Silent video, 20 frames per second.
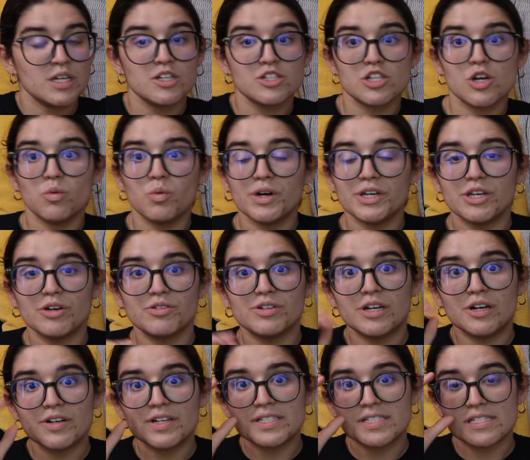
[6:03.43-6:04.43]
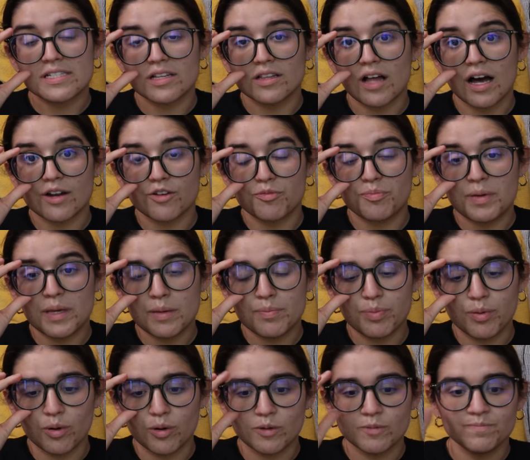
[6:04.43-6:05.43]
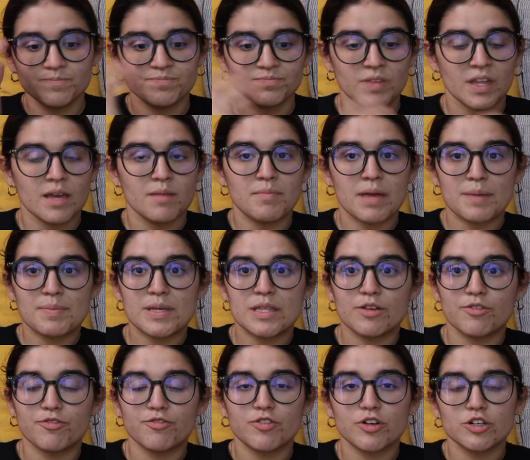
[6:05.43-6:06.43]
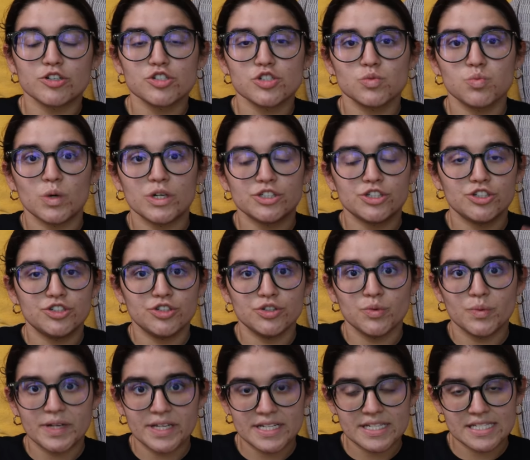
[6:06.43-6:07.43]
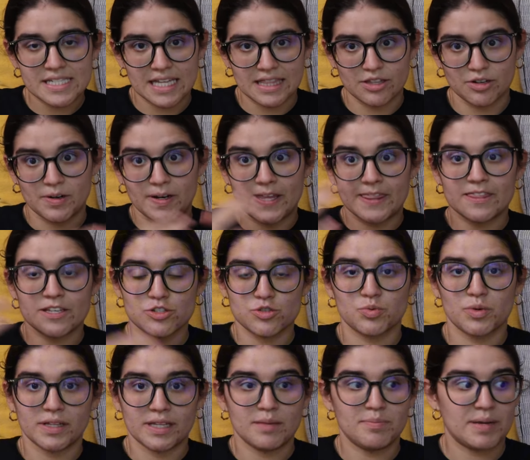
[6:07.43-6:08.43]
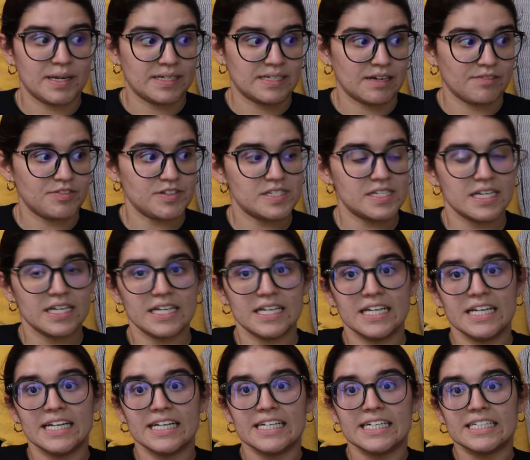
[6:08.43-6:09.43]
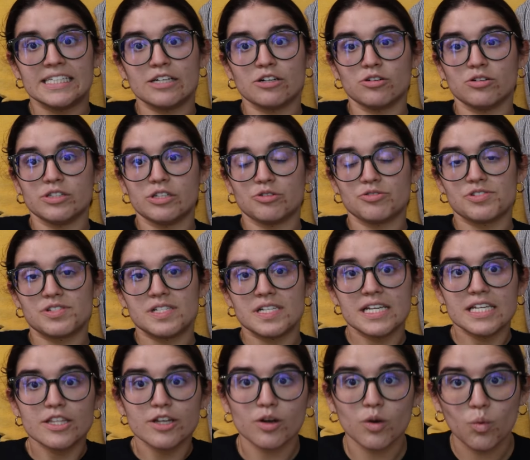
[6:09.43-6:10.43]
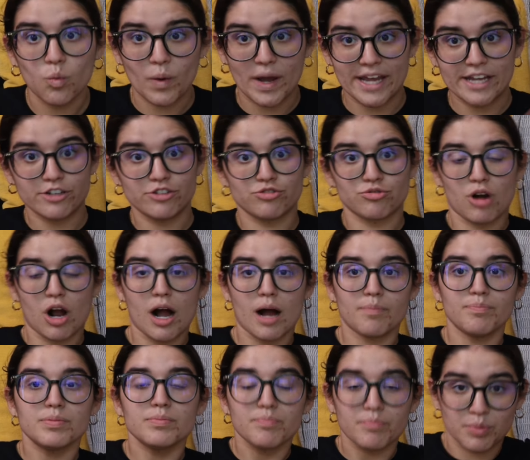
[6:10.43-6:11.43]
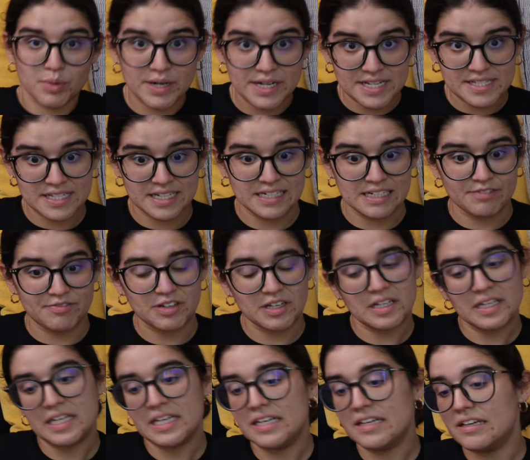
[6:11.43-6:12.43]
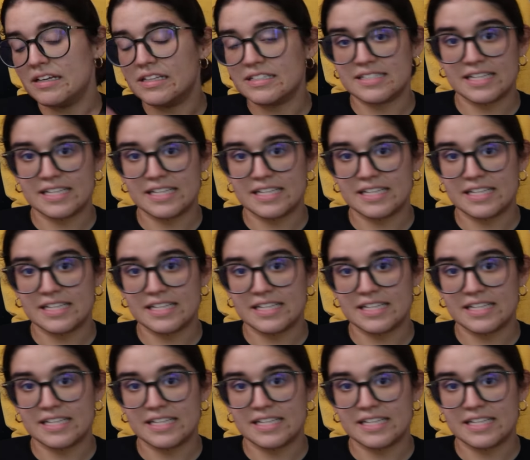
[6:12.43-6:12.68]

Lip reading: So what you'll notice is a lot of people, maybe the first 1 to 2 weeks that they're in this really big deficit, they'll see their weight drop pretty significantly.